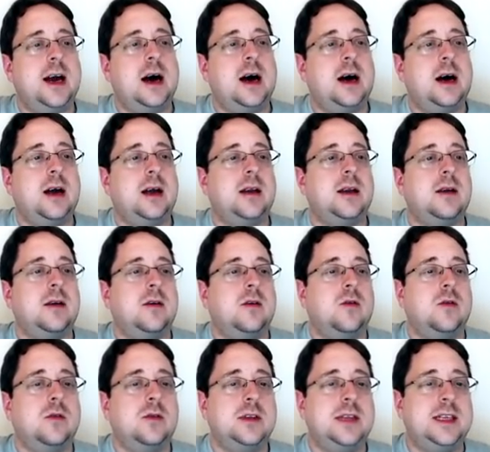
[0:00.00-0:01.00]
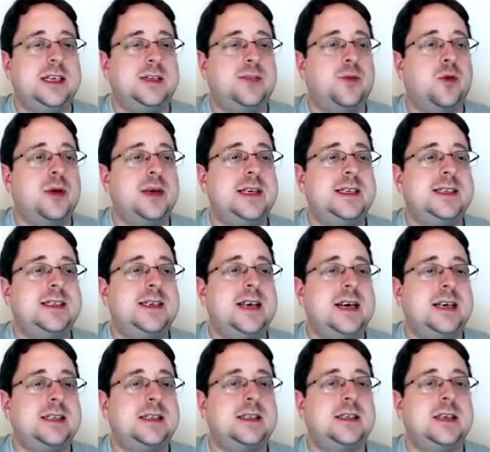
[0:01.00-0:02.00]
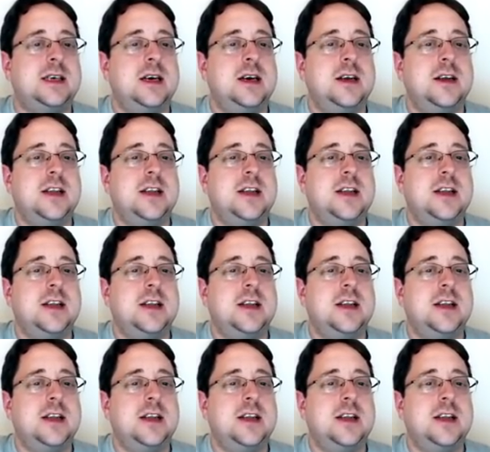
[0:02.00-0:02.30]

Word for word: on these presets,